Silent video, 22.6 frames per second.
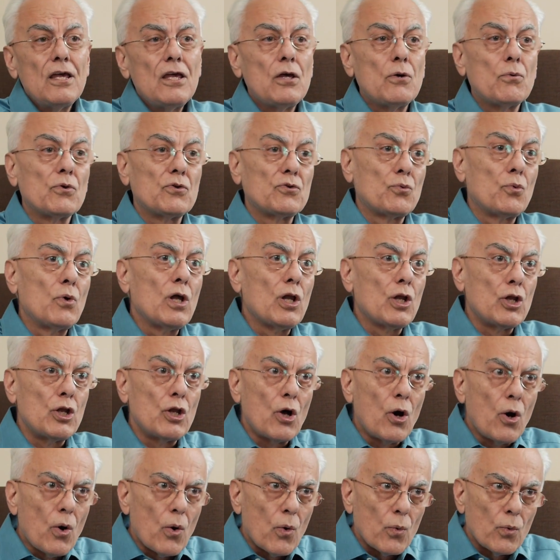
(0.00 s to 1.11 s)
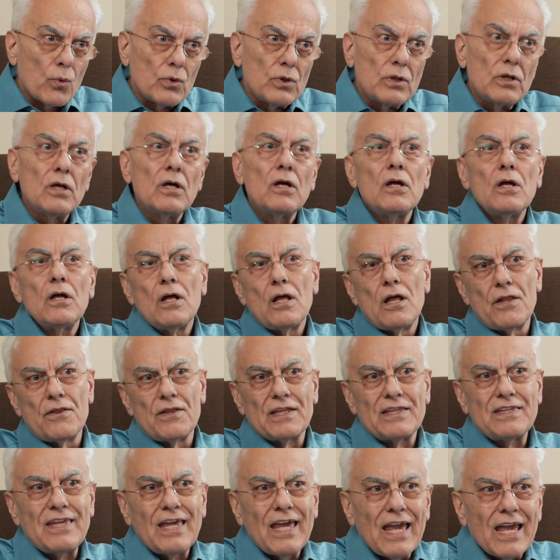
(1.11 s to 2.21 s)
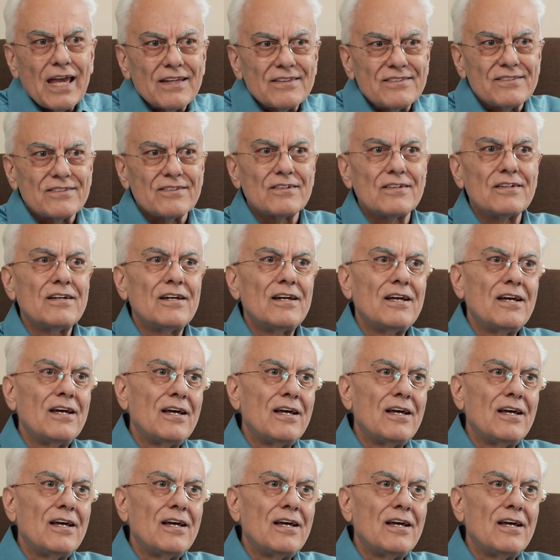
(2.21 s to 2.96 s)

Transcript: it was well known that cancer